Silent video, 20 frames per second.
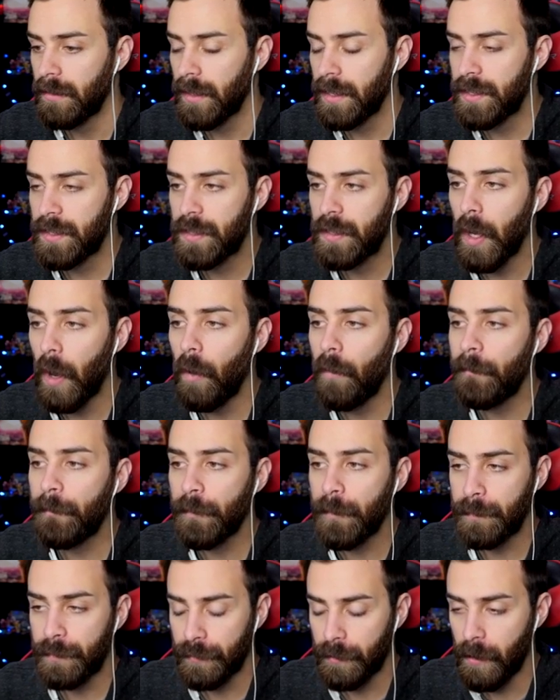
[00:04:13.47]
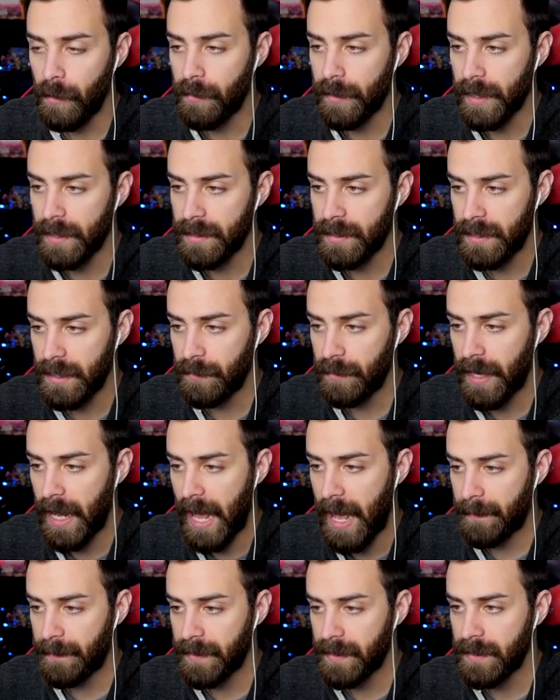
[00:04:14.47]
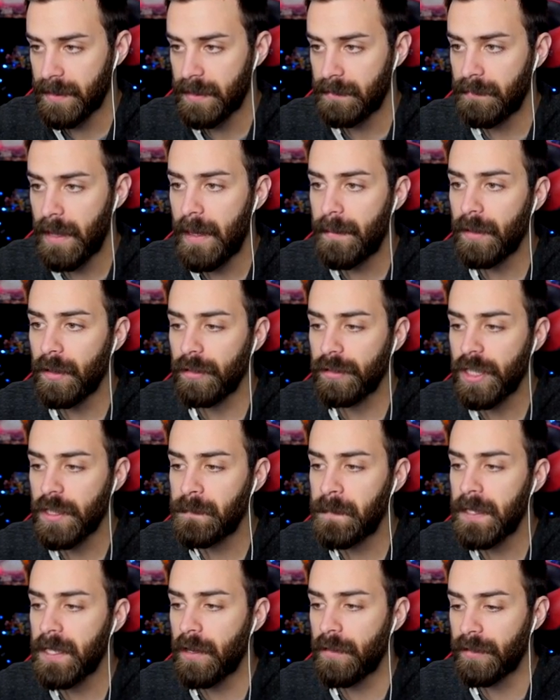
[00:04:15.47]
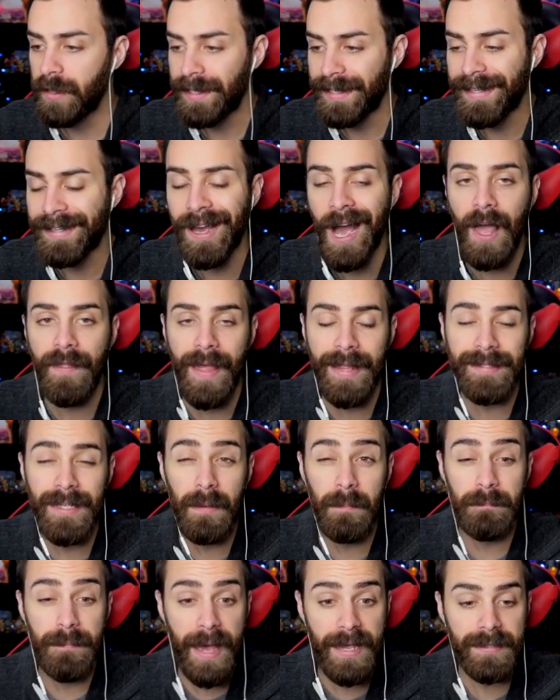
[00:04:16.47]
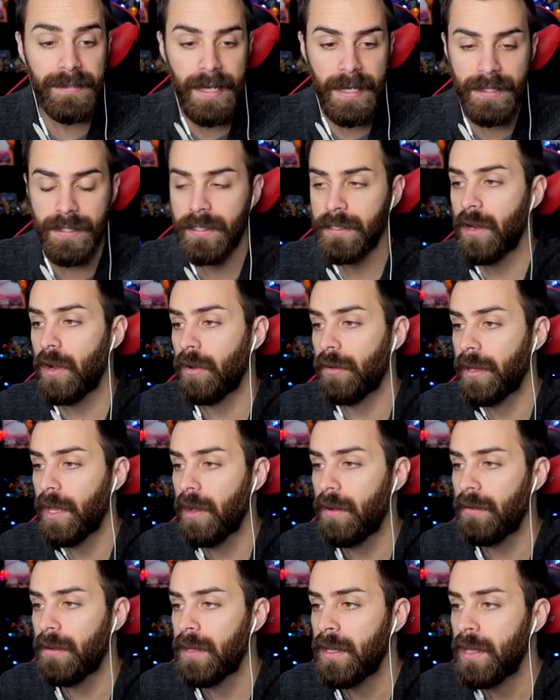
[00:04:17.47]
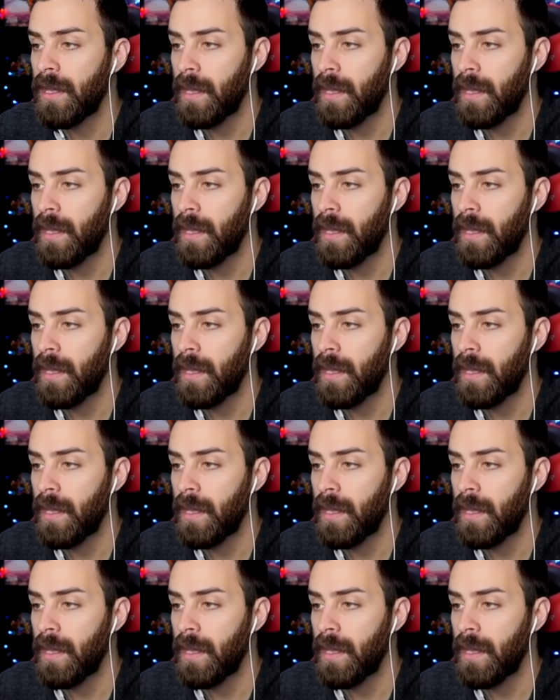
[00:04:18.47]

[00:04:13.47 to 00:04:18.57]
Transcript: Let's go for broke and see what happens. Maybe it'll just be another econ. That's like best case scenario.